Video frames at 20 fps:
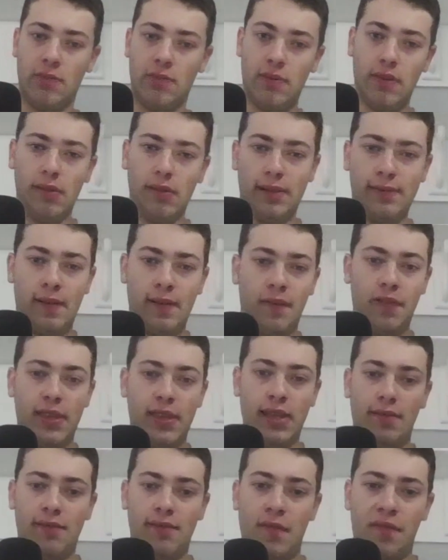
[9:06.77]
He's been
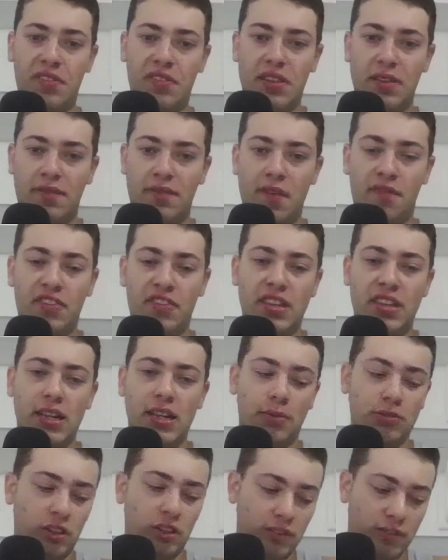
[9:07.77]
15
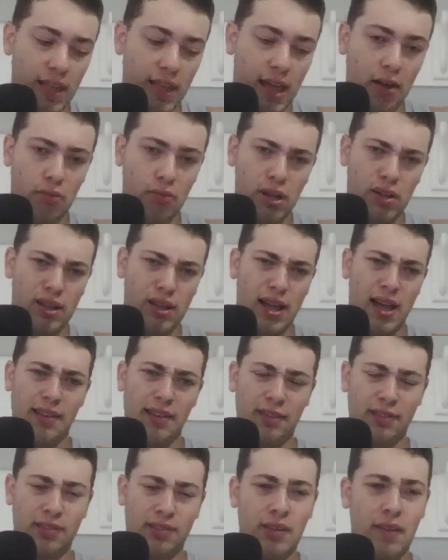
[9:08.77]
years, which I did not
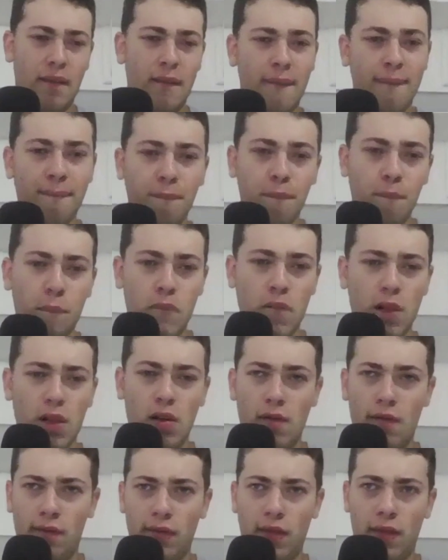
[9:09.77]
realize.
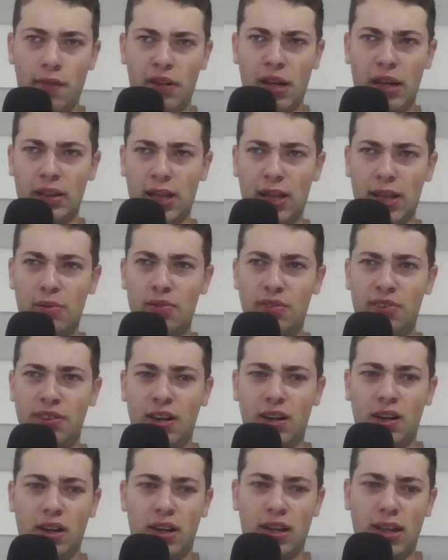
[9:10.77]
But really, I thought he was
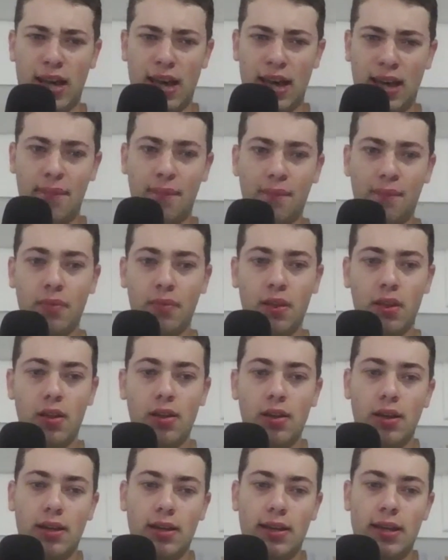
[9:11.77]
younger than that.
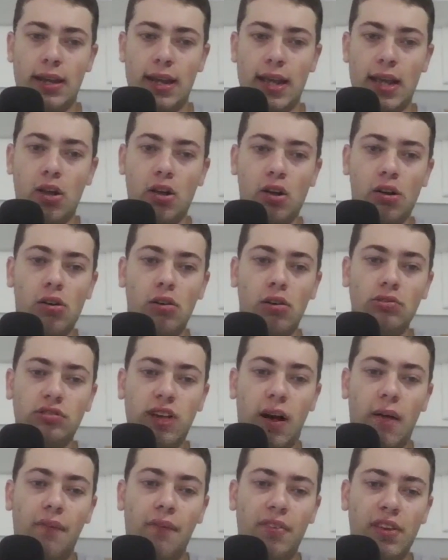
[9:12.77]
He had 8
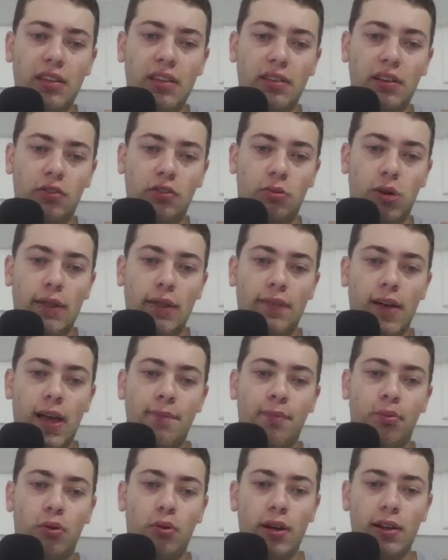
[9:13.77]
goals, 17 assists,
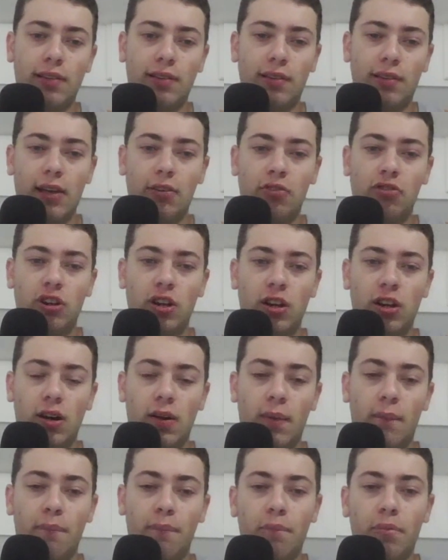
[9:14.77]
25 points last
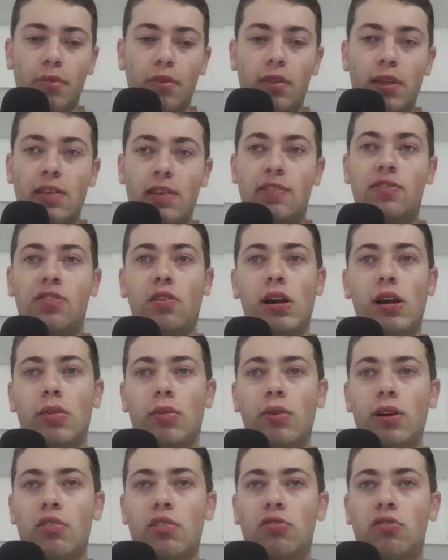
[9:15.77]
year. He's
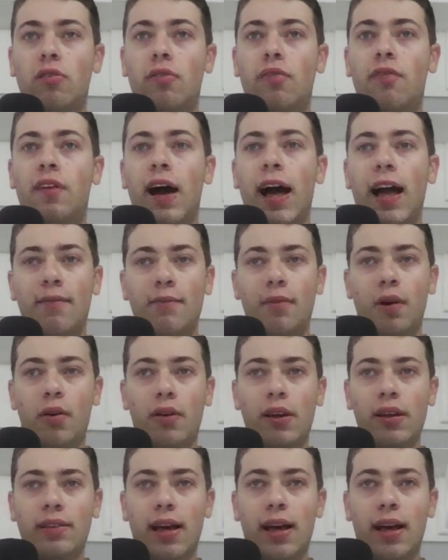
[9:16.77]
33. He's due $5
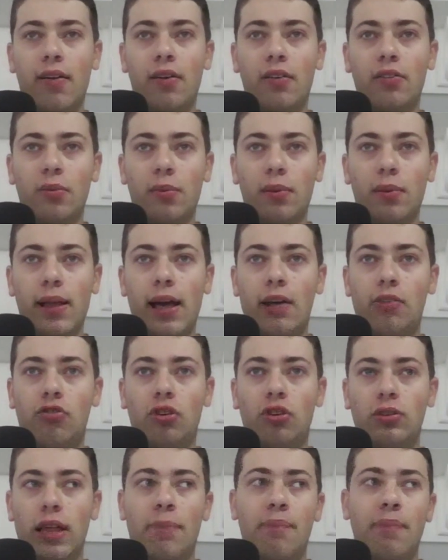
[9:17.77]
million in the
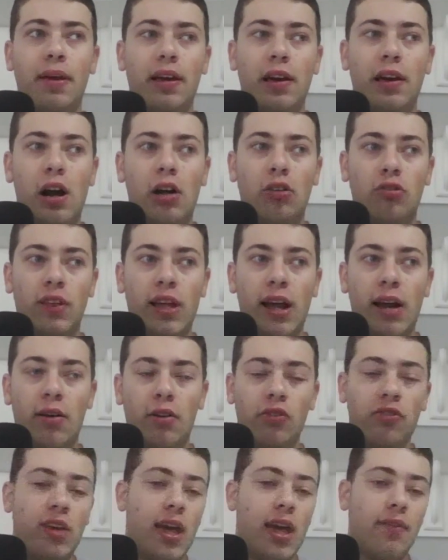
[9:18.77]
last year. That big contract the
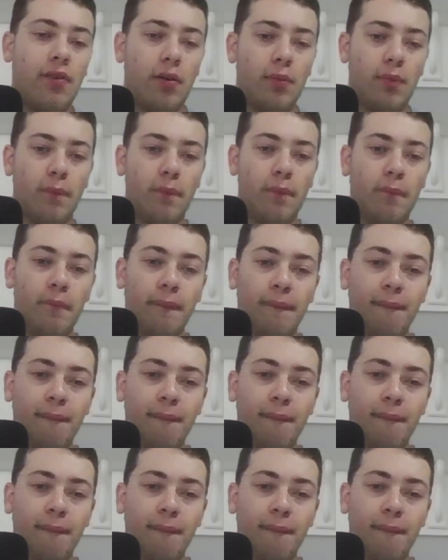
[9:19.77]
Islanders gave him.